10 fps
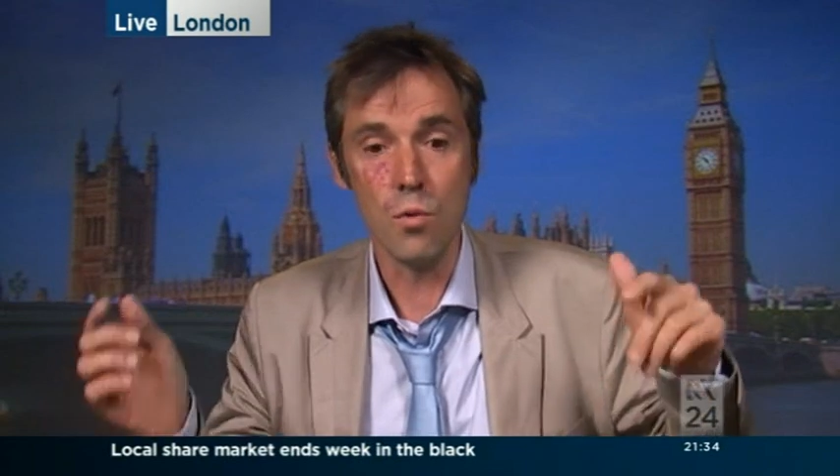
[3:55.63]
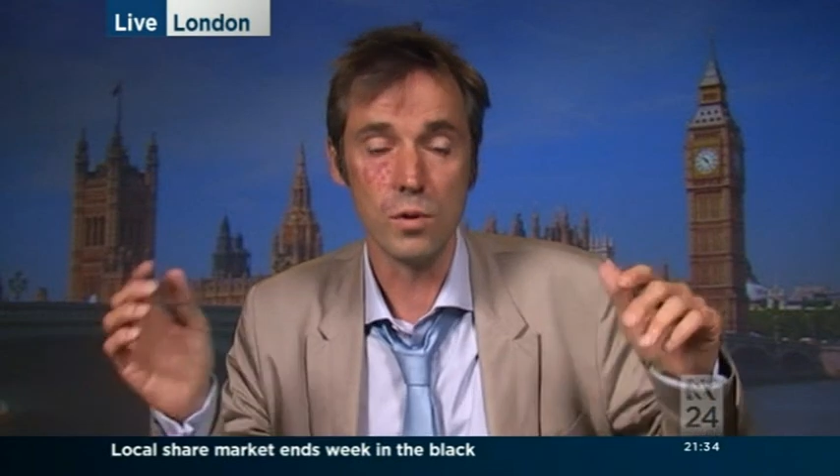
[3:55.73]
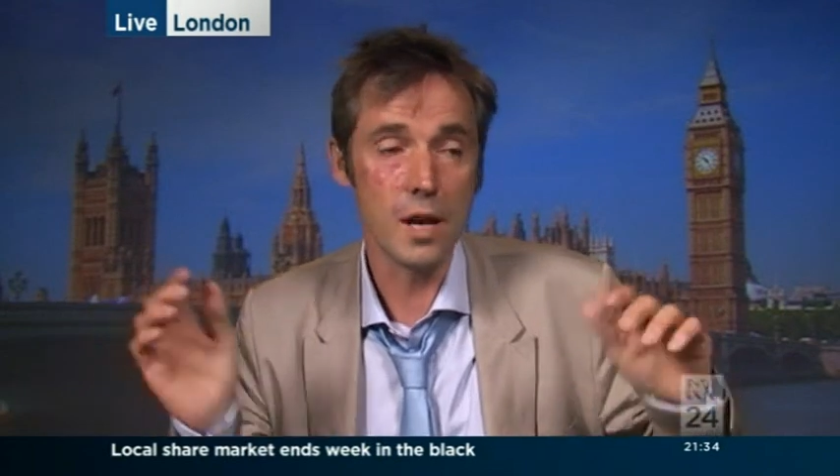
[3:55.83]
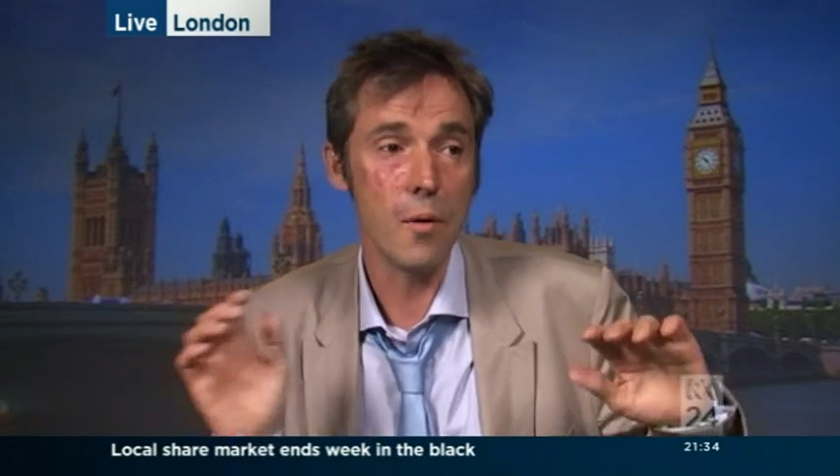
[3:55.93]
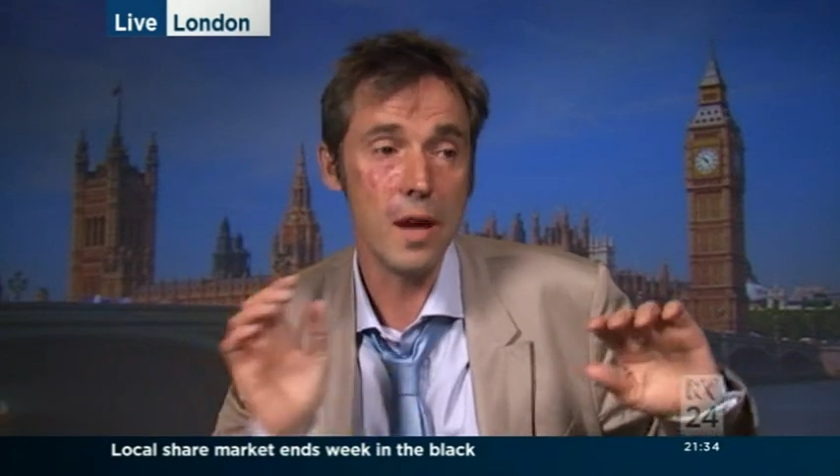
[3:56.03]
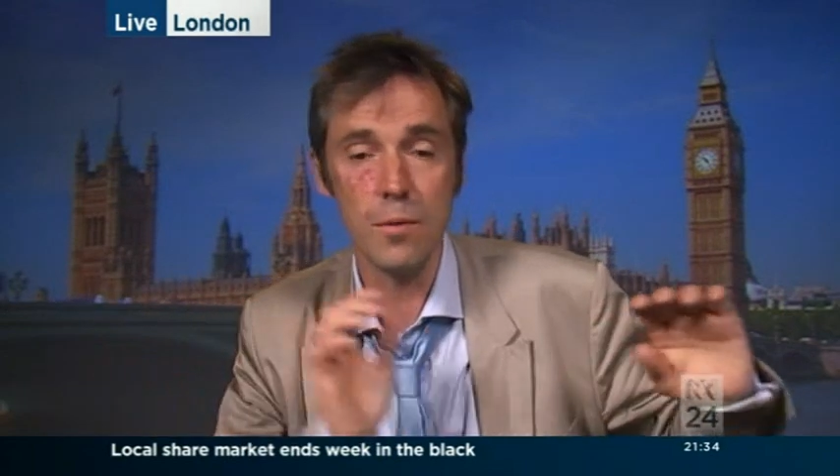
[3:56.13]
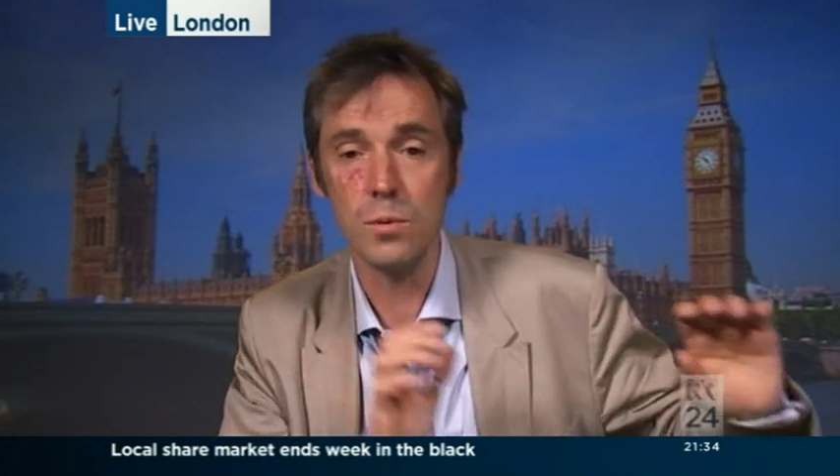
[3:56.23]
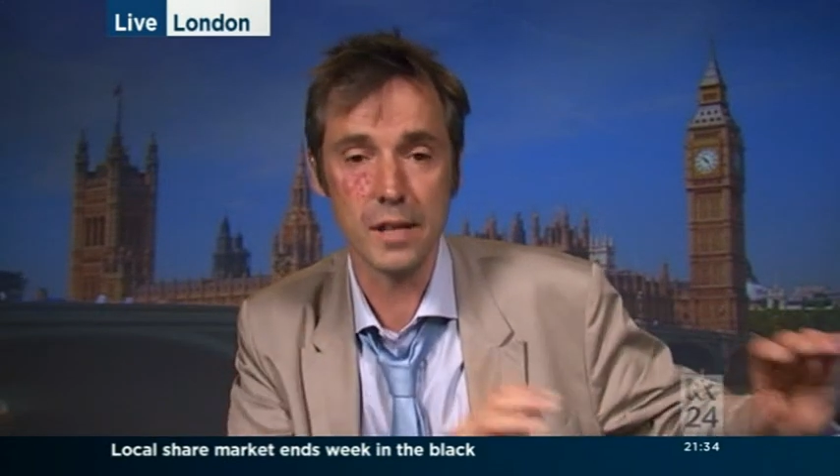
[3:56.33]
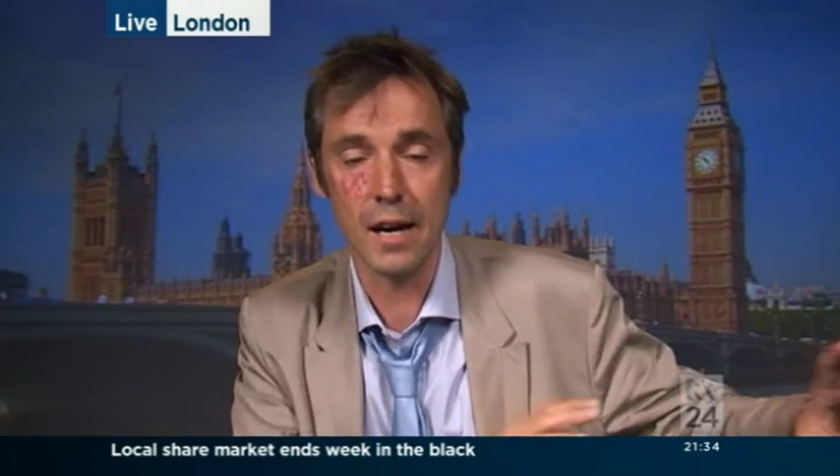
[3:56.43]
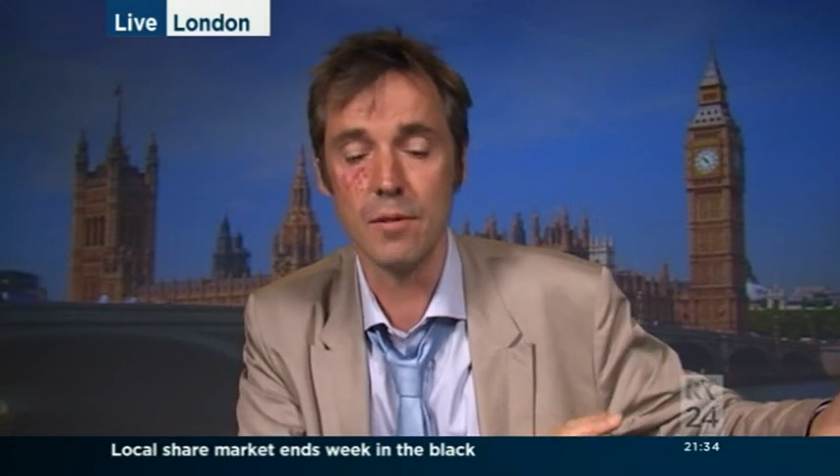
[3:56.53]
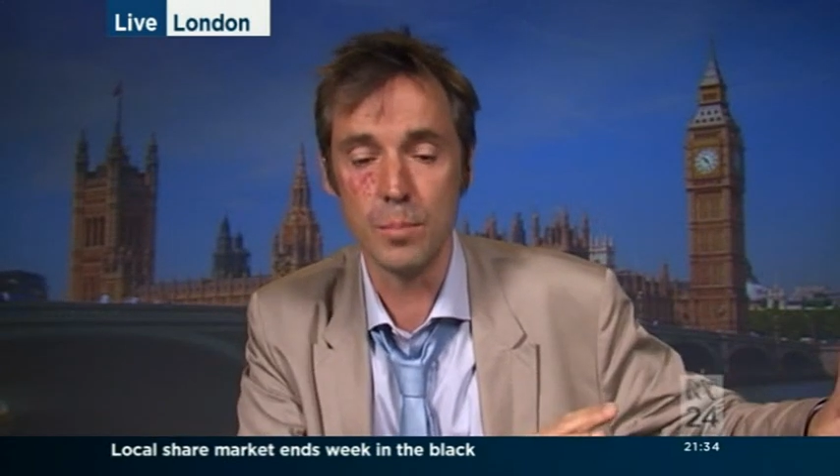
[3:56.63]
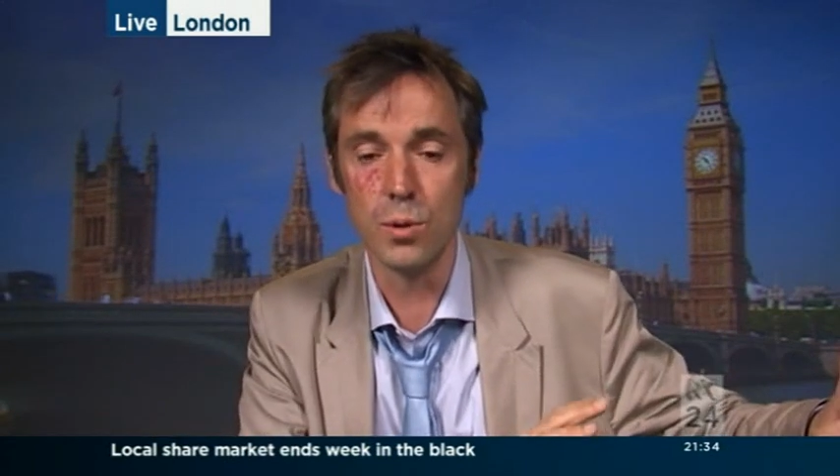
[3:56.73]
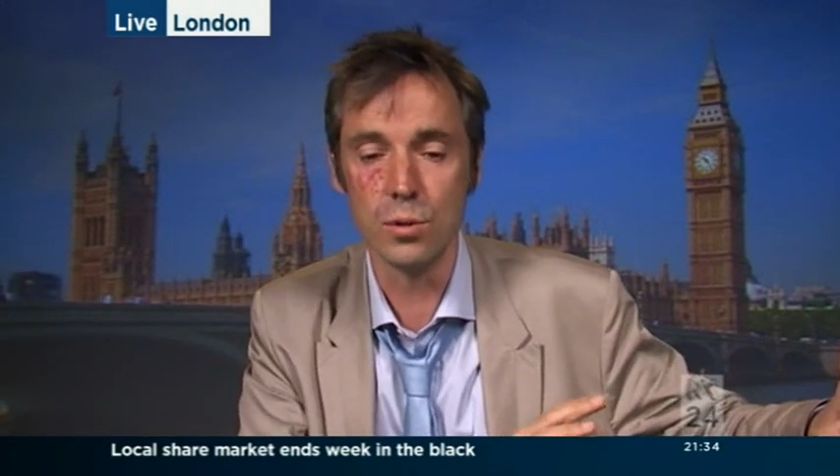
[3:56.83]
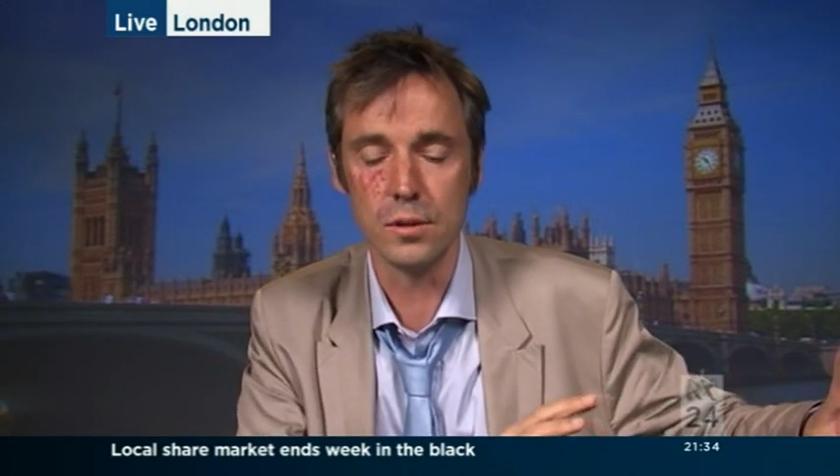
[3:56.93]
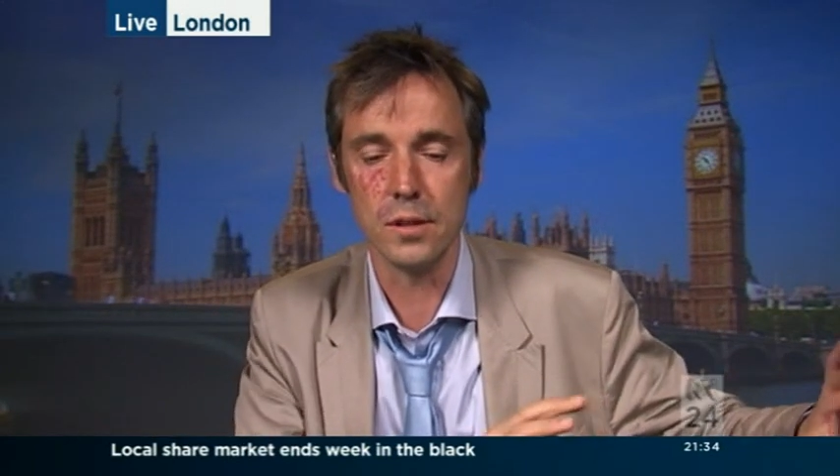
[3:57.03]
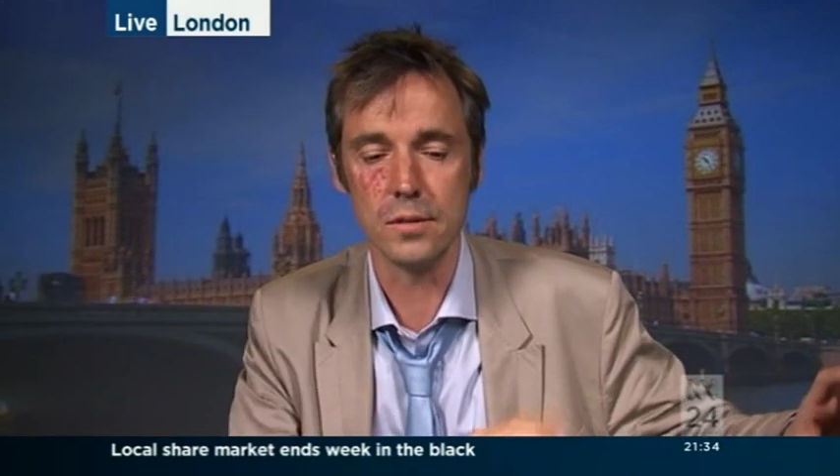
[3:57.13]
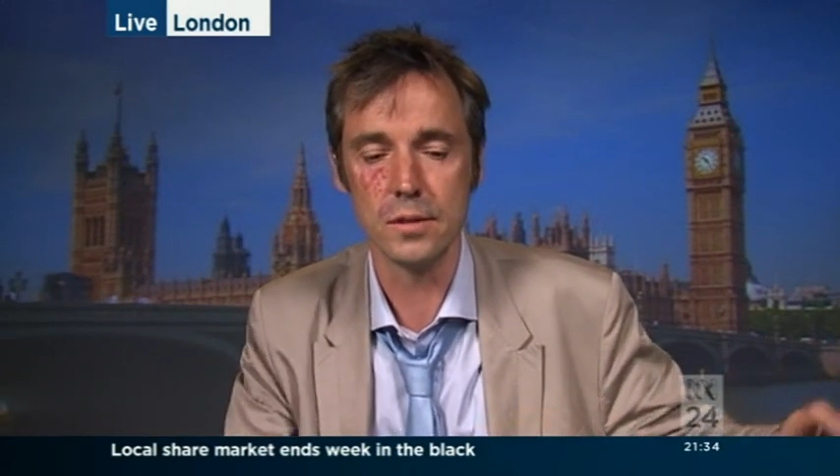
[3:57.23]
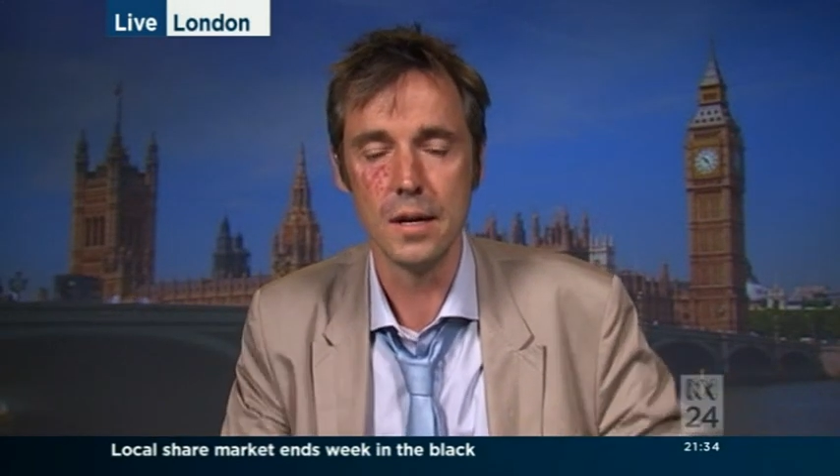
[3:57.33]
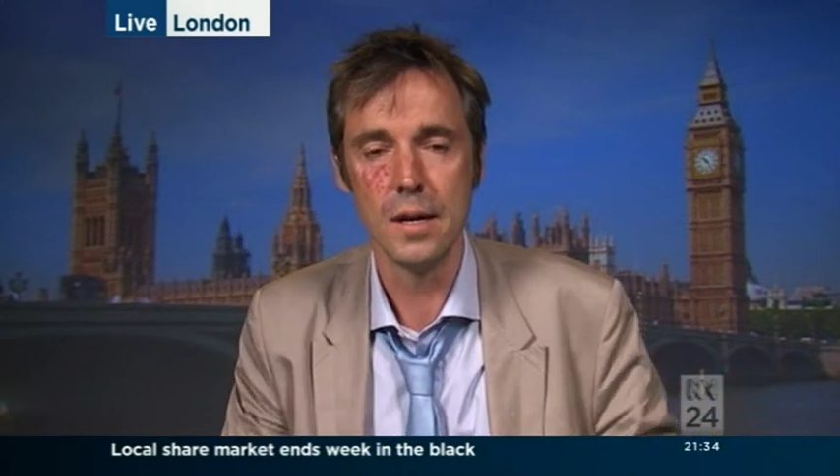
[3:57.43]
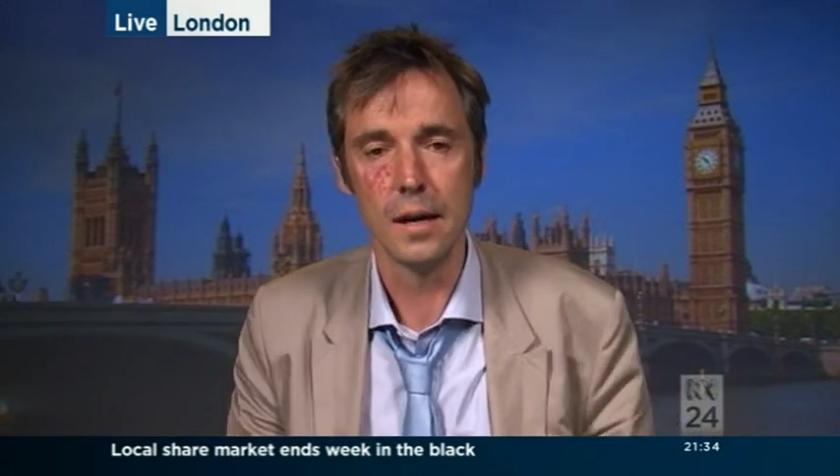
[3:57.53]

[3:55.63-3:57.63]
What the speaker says: oh, no, it was our reporters.